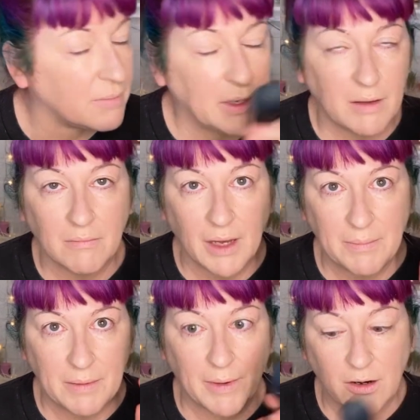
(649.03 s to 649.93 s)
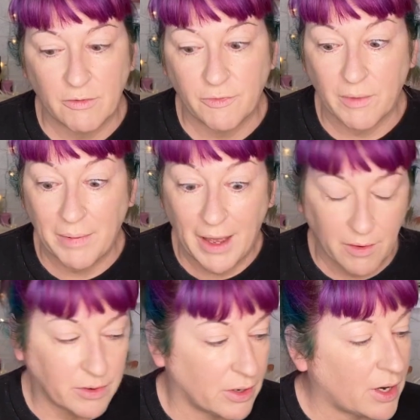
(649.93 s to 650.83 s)
It might be better for
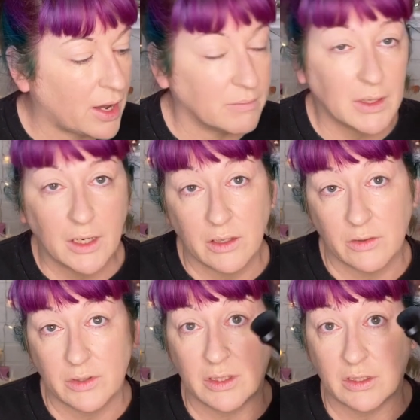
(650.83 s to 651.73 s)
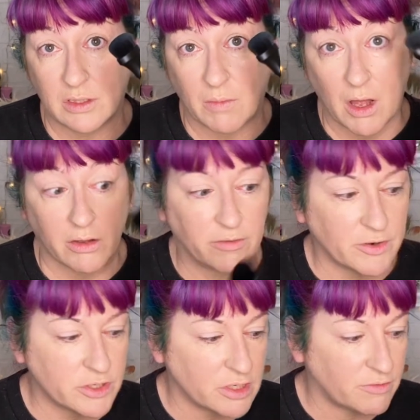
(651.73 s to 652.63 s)
powder. I'm gonna use the smaller
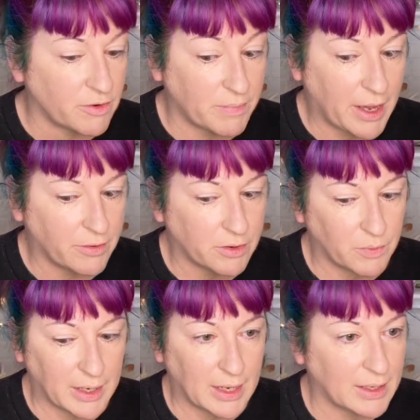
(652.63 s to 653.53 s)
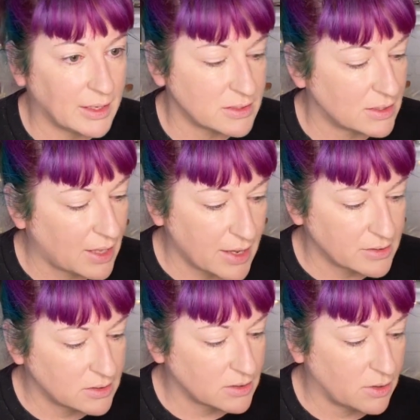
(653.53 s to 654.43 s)
version for powder when I get to
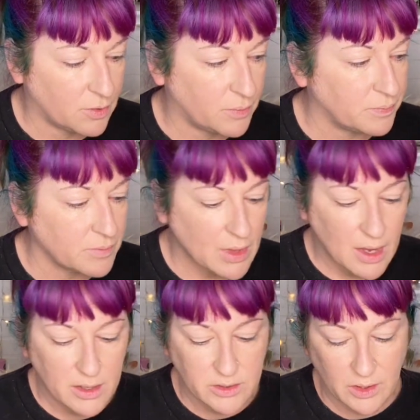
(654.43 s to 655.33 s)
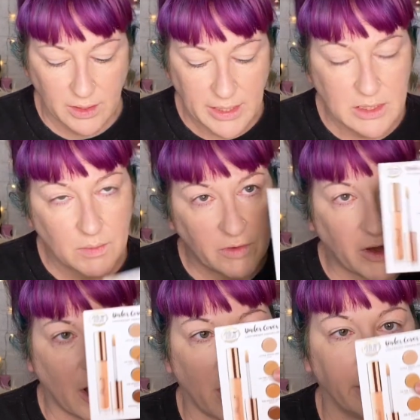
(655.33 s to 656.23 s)
that. So let's move
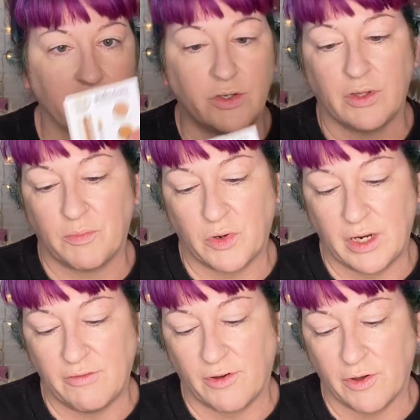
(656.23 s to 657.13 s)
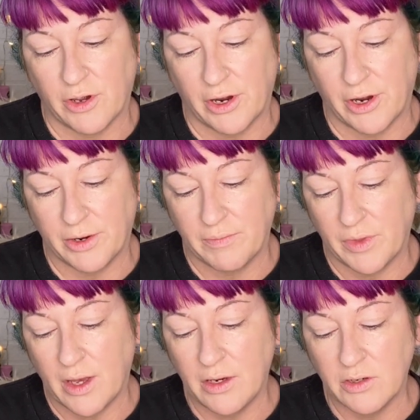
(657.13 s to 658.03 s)
on to the Pretty Vulgar
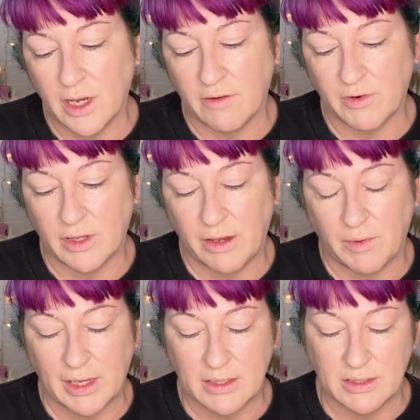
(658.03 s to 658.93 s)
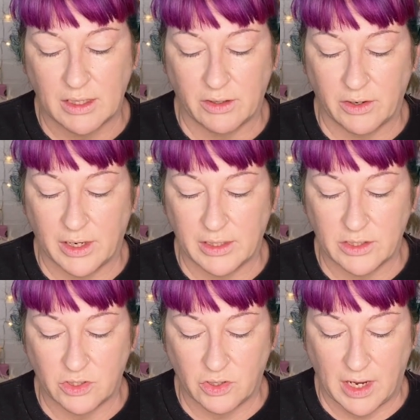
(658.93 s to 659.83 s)
Undercover Lightweight Concealer, and
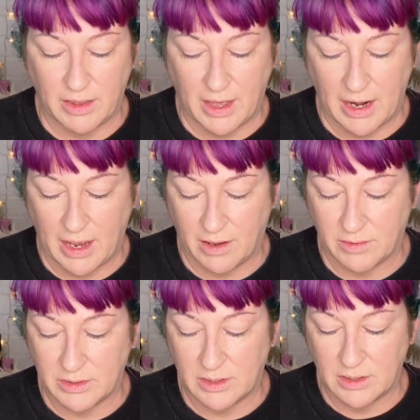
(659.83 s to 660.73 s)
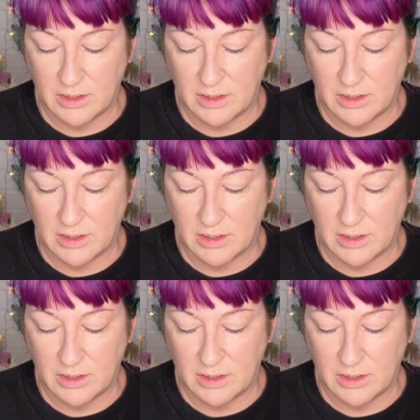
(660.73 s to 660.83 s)
let's try that out.